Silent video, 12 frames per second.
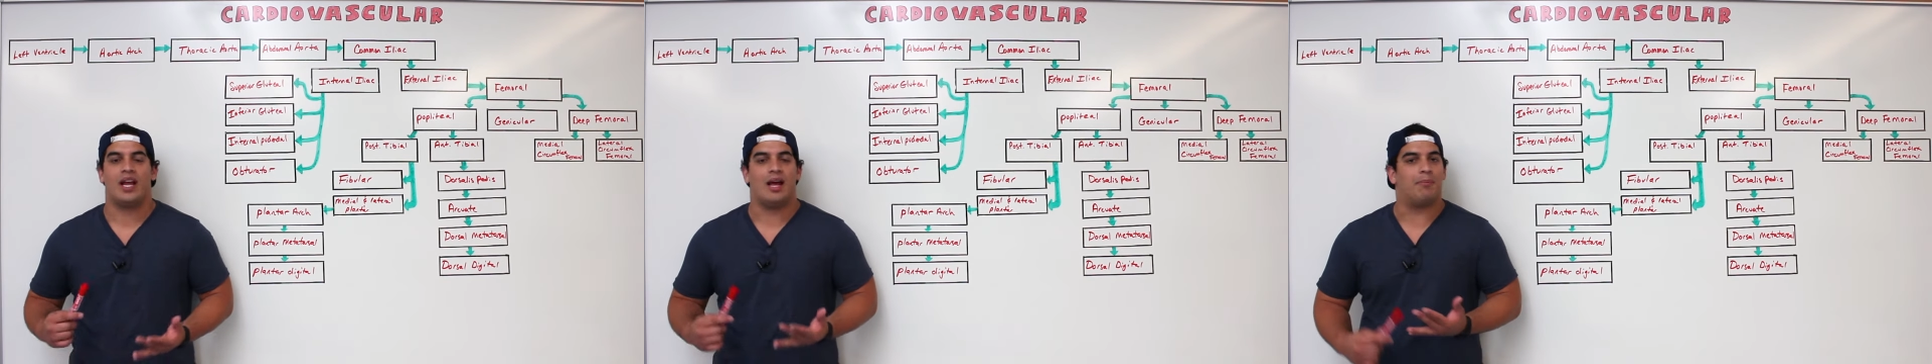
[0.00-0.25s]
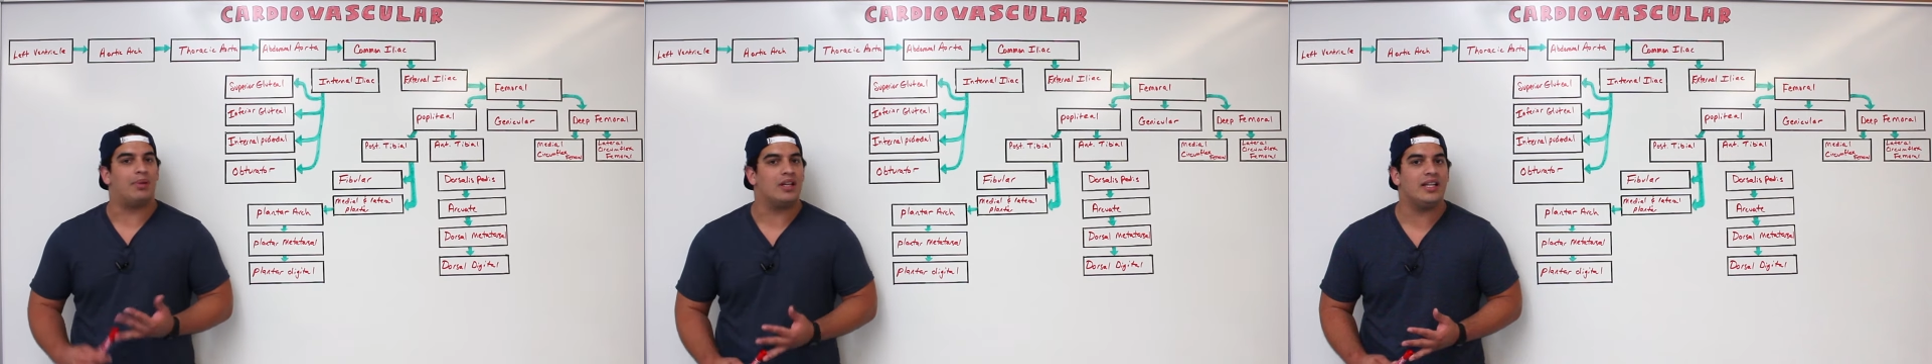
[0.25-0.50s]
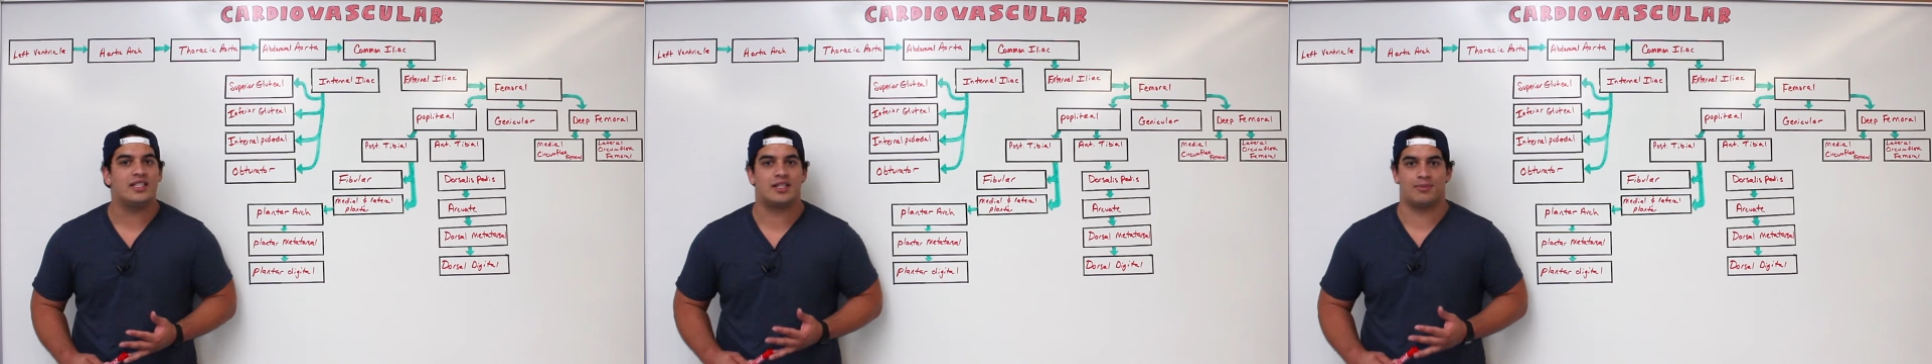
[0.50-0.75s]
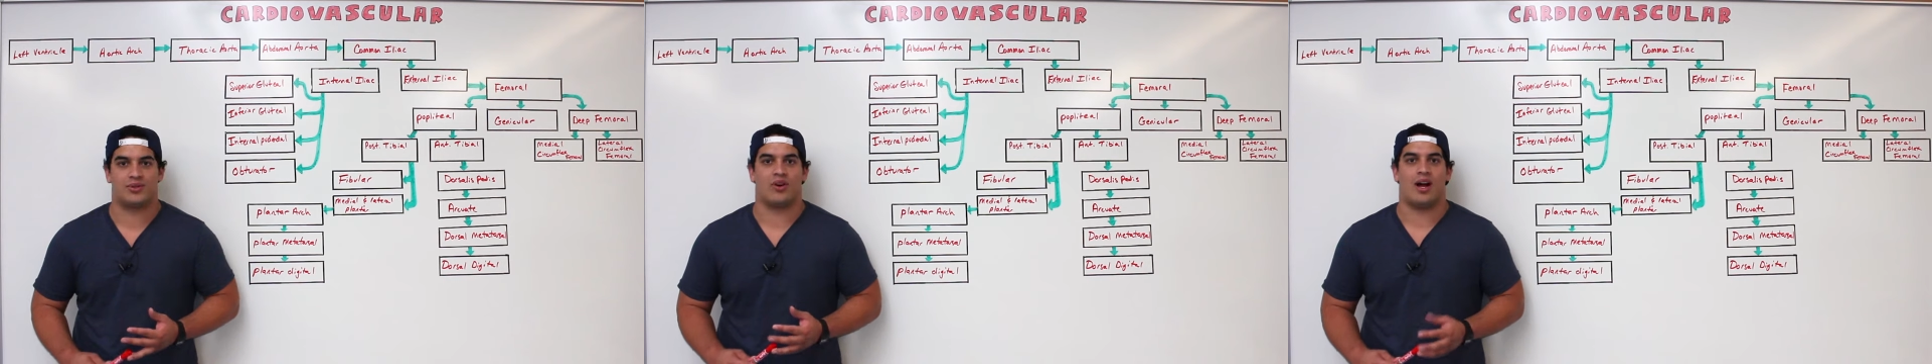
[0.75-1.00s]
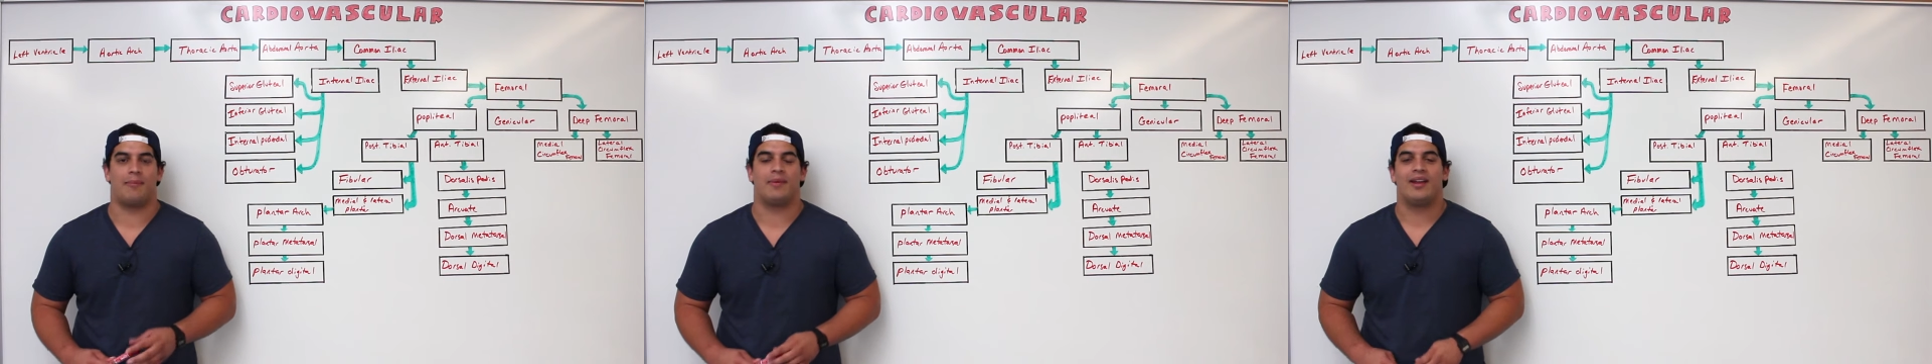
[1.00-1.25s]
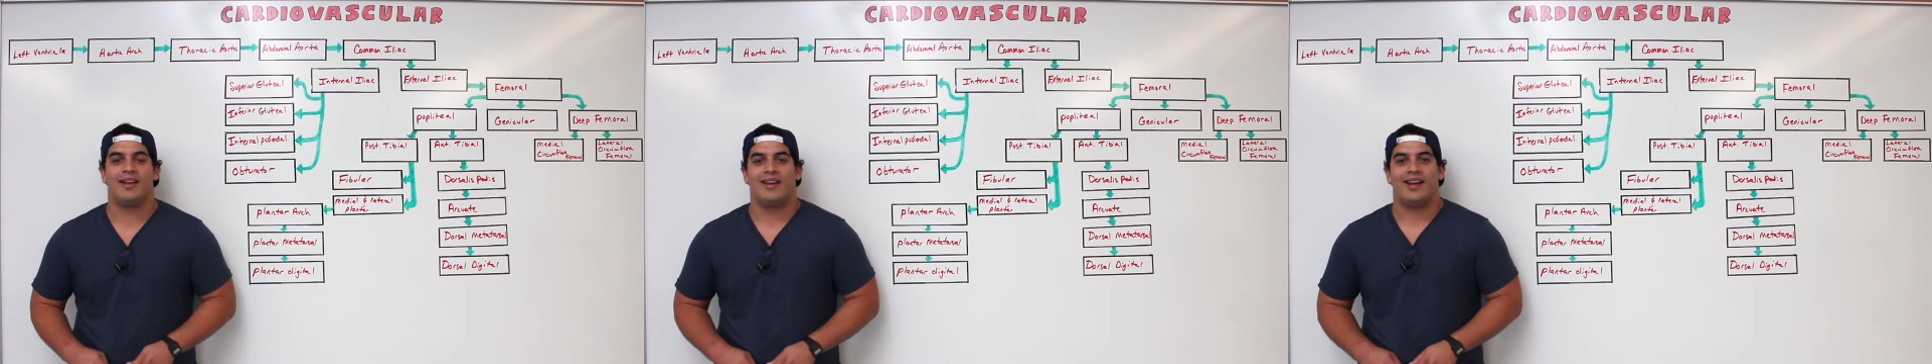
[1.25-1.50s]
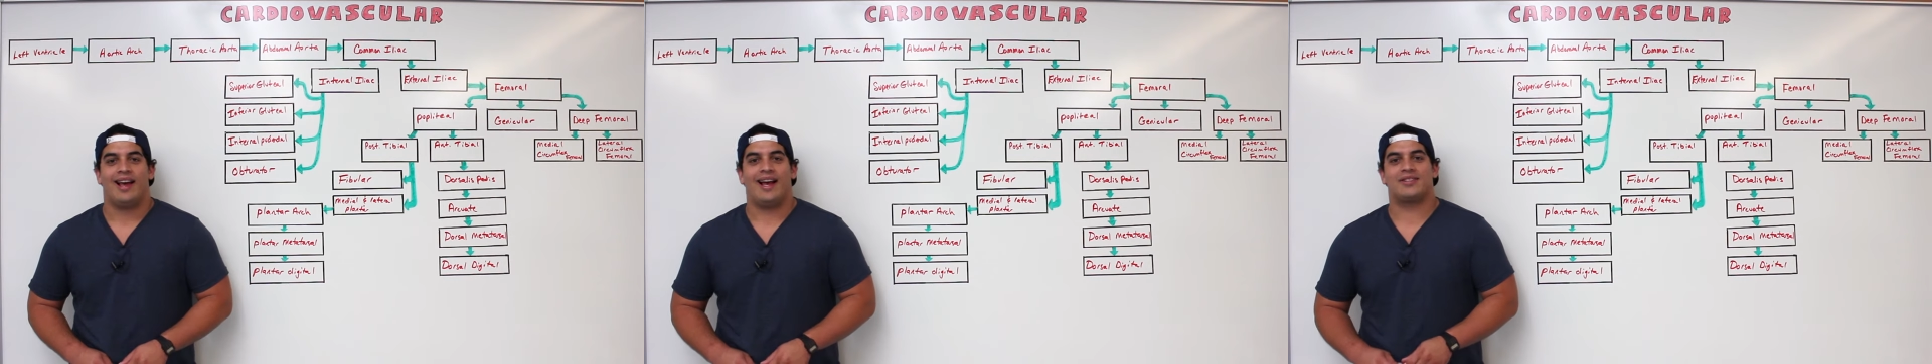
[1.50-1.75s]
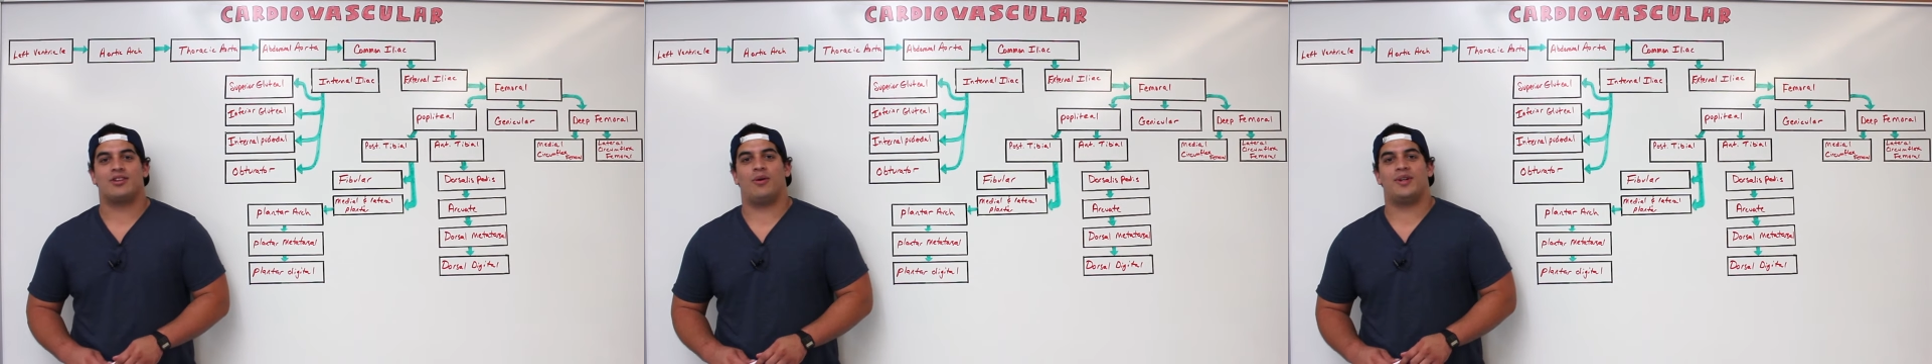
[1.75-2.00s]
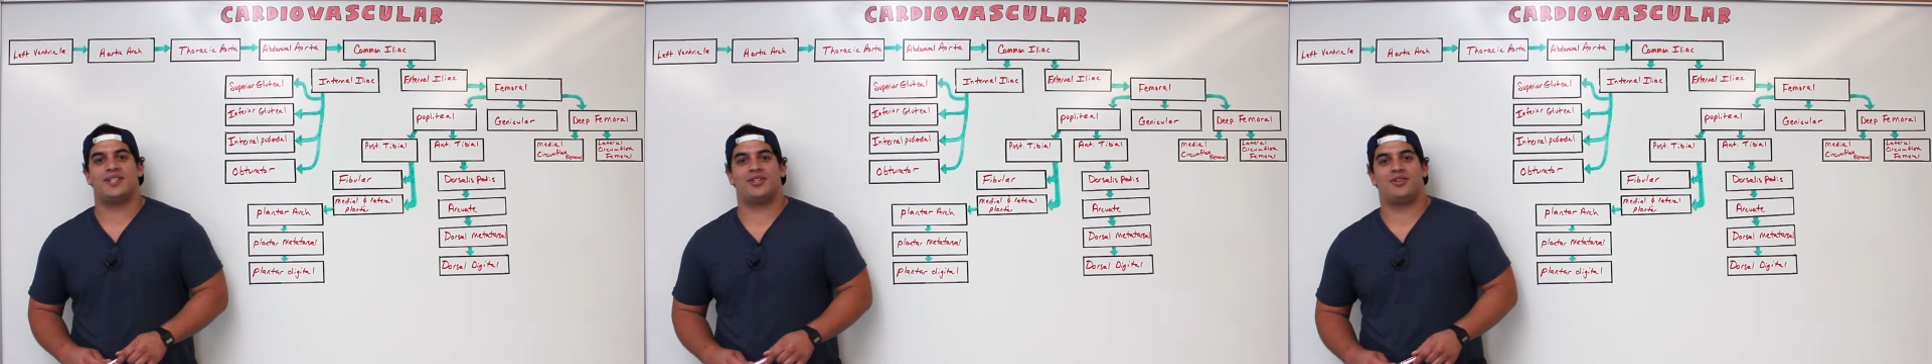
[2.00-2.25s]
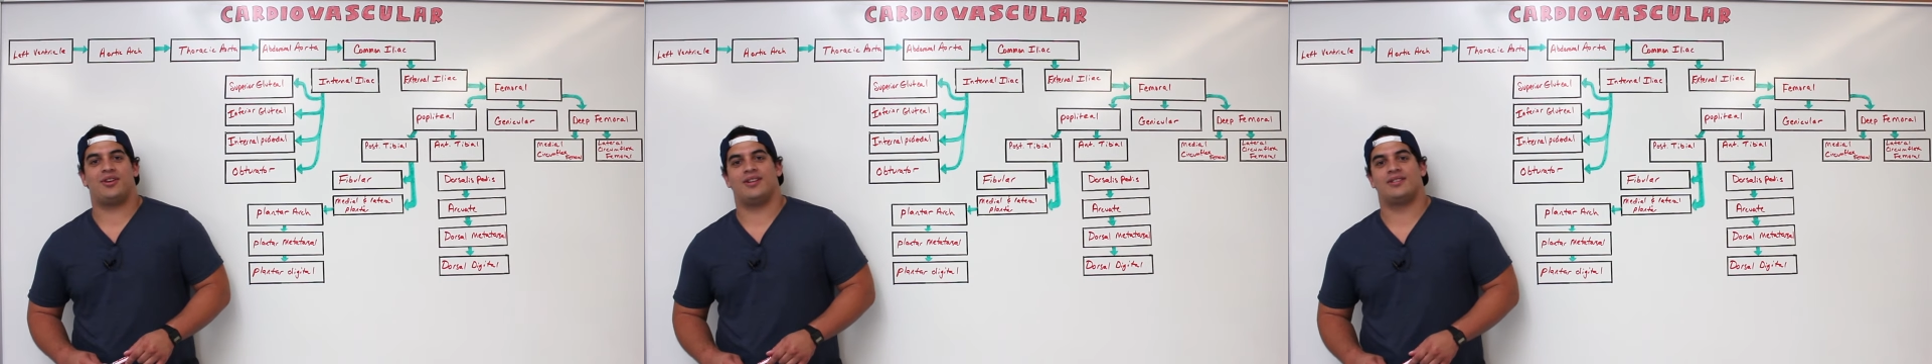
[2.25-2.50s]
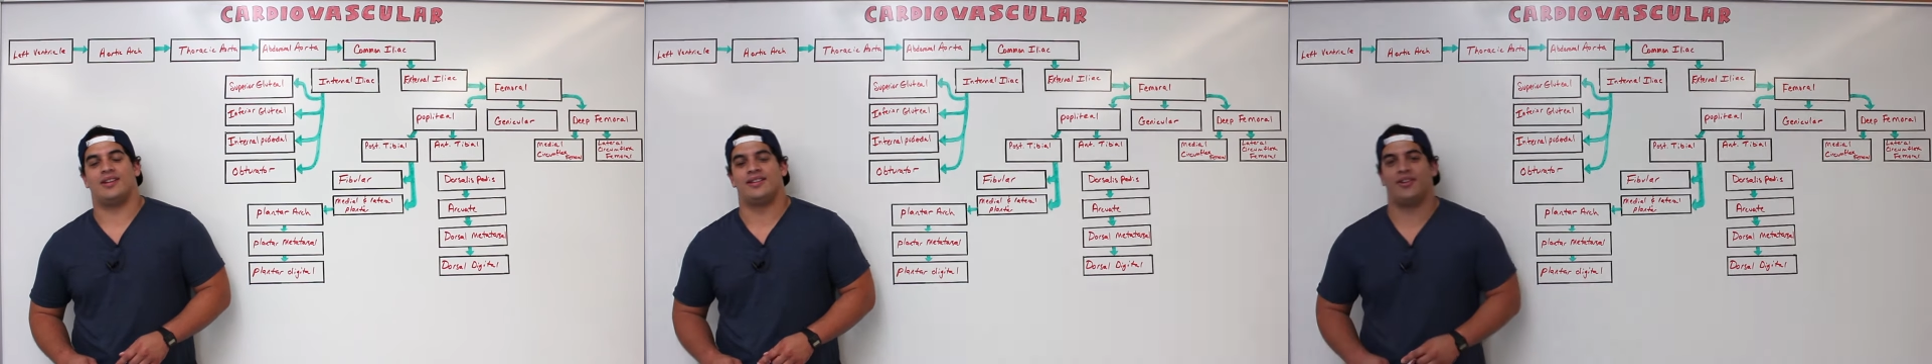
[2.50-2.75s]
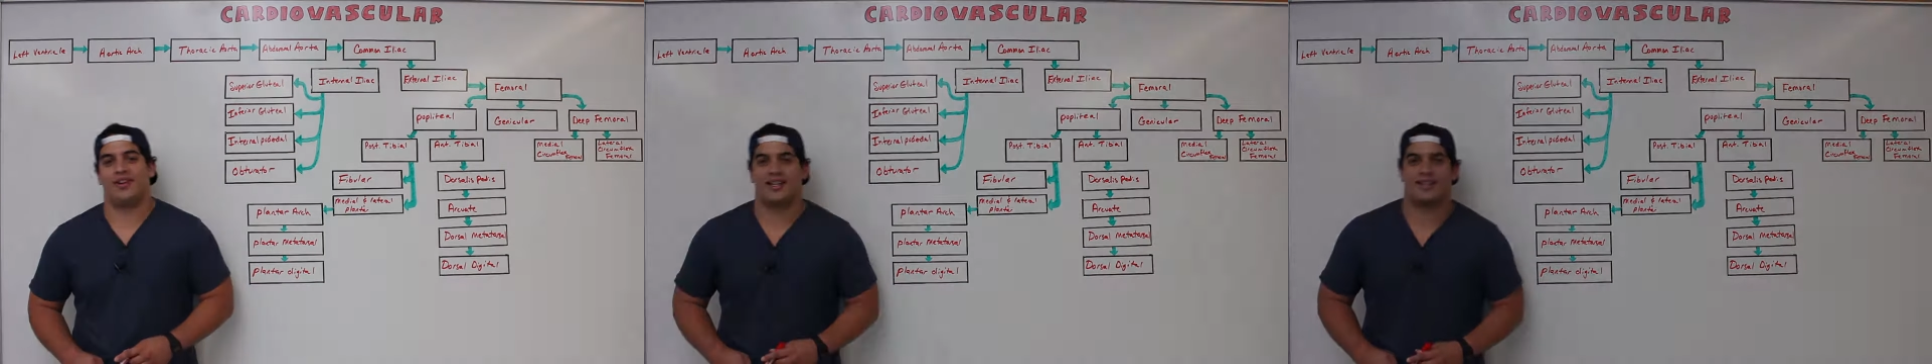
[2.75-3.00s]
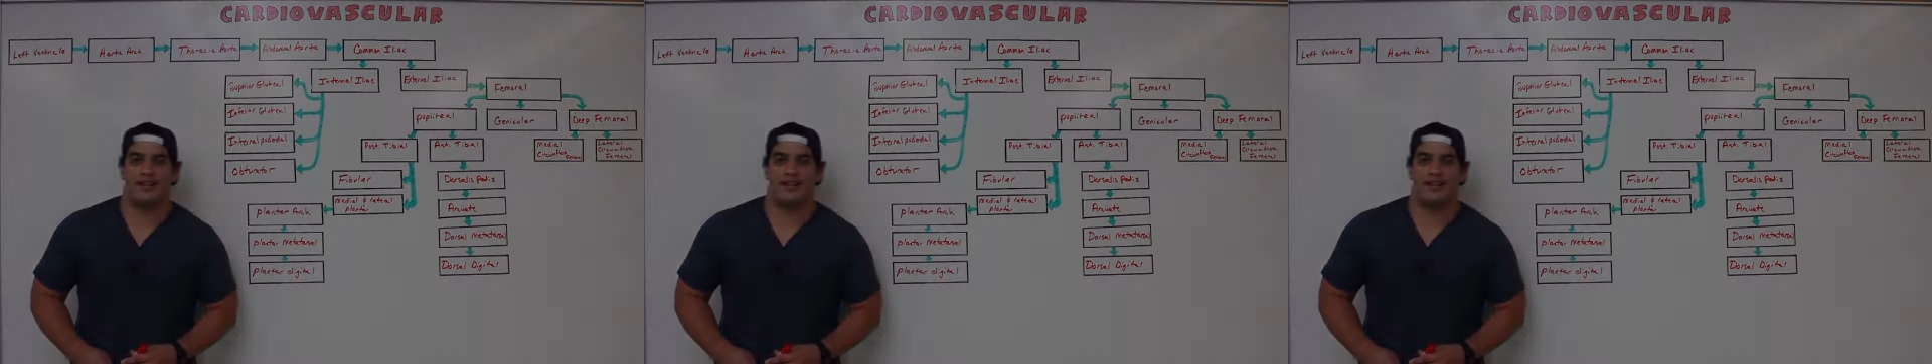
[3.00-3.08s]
and please subscribe. As always, Ninja Nerds, until next